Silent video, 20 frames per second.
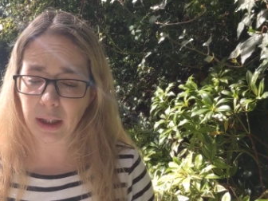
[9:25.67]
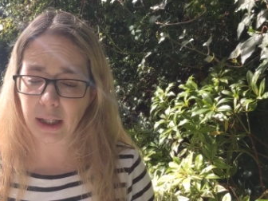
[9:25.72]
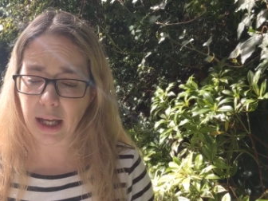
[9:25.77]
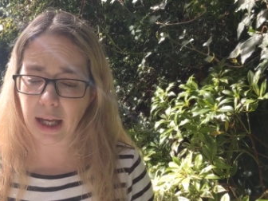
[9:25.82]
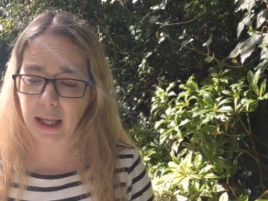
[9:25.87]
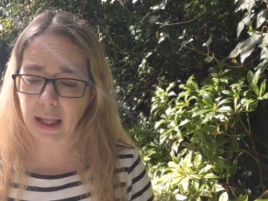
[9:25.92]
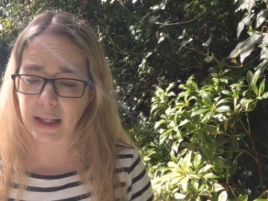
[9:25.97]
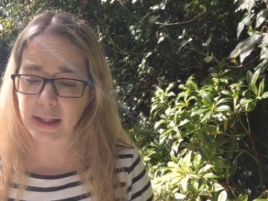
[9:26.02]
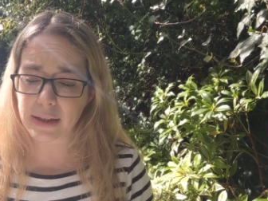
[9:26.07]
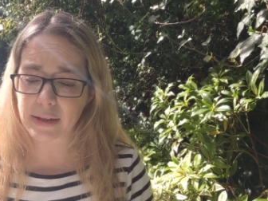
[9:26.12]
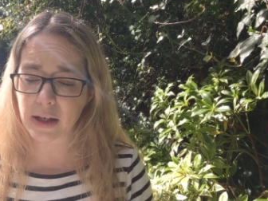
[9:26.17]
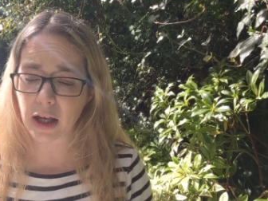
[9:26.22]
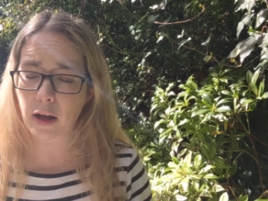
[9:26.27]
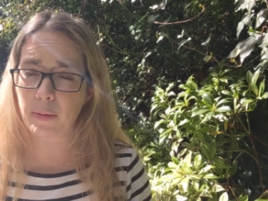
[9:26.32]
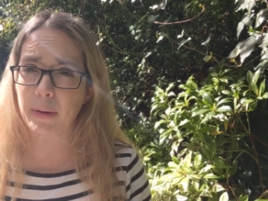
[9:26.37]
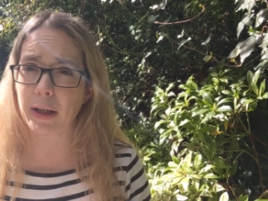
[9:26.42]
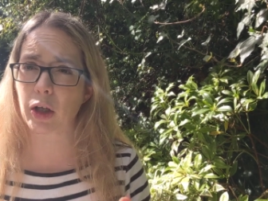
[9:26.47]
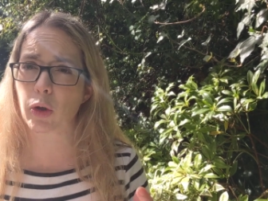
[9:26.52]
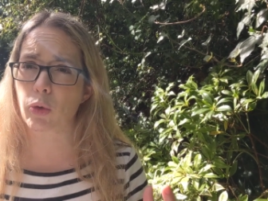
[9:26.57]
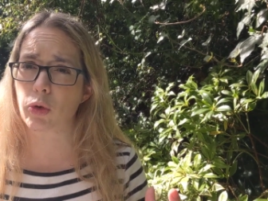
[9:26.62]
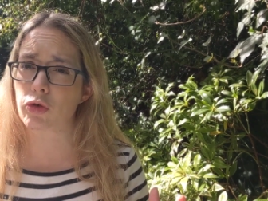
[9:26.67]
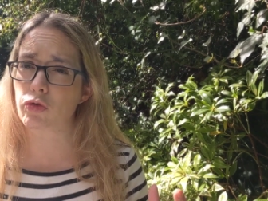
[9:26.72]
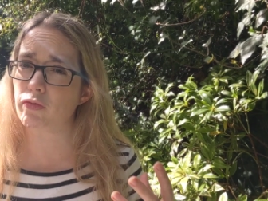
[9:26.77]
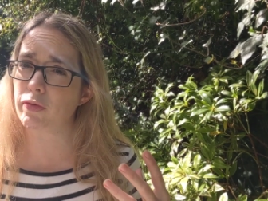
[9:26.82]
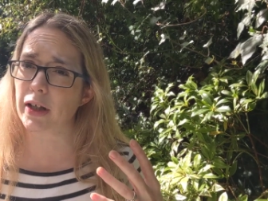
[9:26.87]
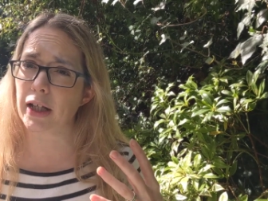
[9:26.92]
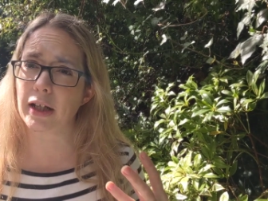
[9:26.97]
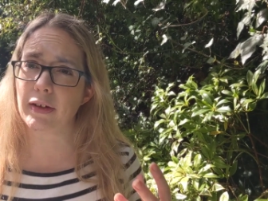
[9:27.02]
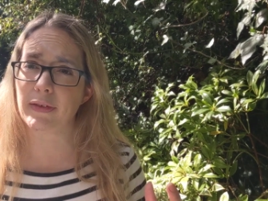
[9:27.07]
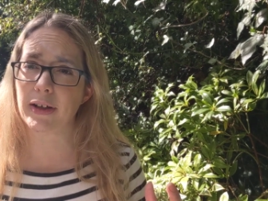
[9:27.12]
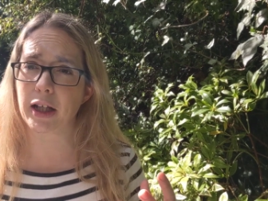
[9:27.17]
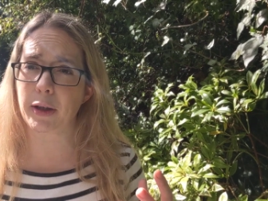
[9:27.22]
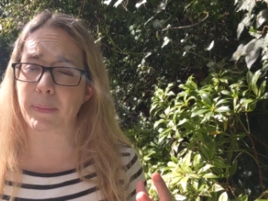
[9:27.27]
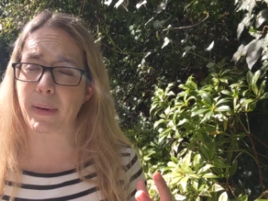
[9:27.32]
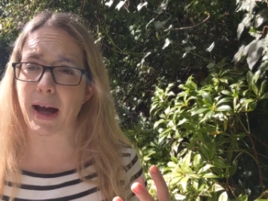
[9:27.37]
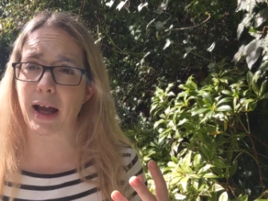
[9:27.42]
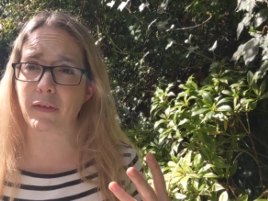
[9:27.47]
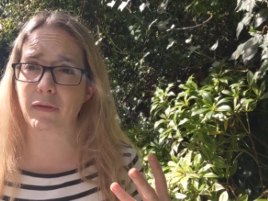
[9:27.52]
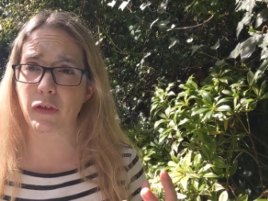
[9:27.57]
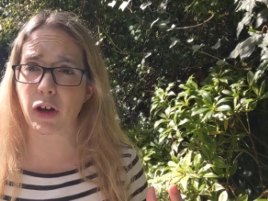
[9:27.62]
and um, it caused really really
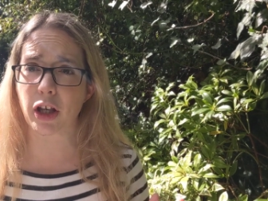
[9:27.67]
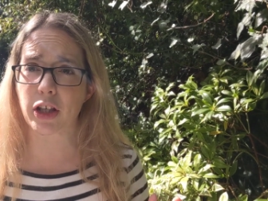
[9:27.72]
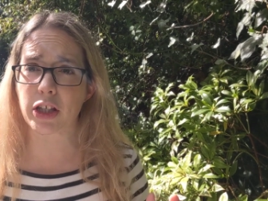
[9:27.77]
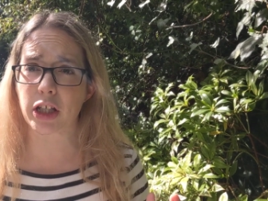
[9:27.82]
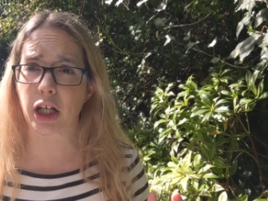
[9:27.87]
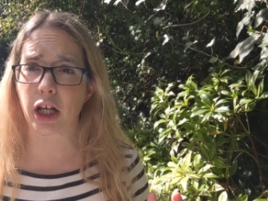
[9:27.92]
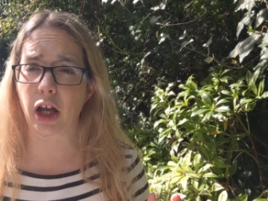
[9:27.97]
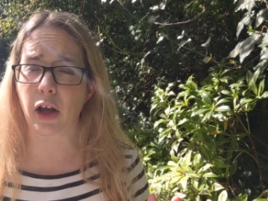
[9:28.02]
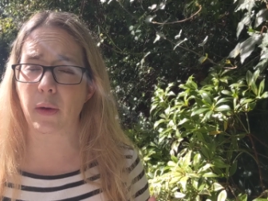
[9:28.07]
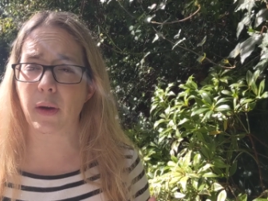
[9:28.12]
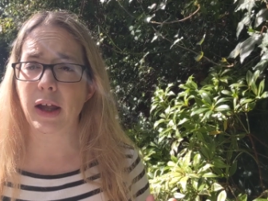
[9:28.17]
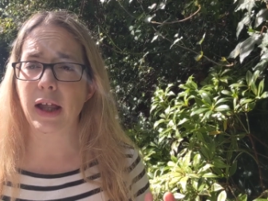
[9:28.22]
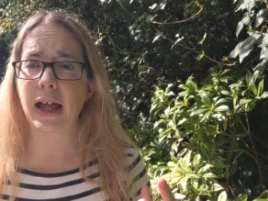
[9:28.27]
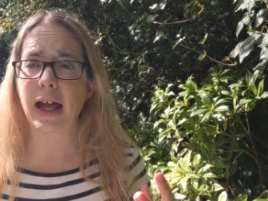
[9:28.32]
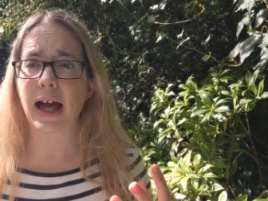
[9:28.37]
bad vertigo